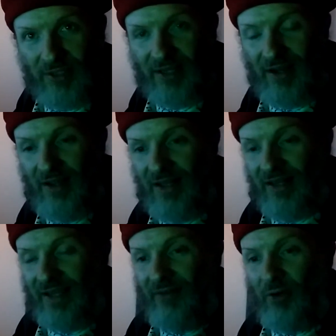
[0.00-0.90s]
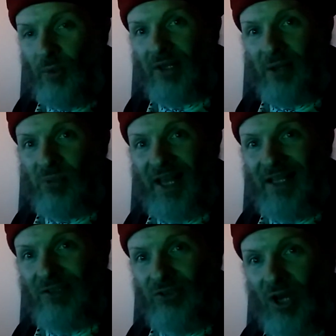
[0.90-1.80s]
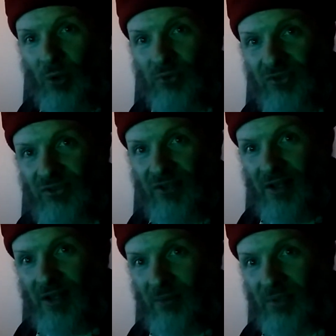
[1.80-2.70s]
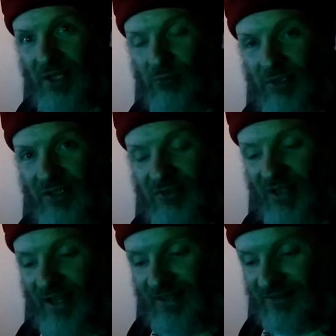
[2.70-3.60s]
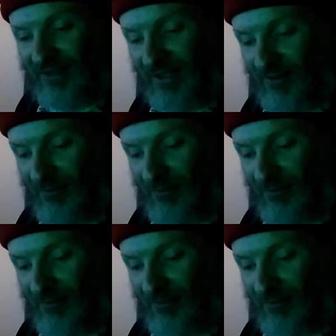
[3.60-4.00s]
like everyone like playing notes, playing really tight, like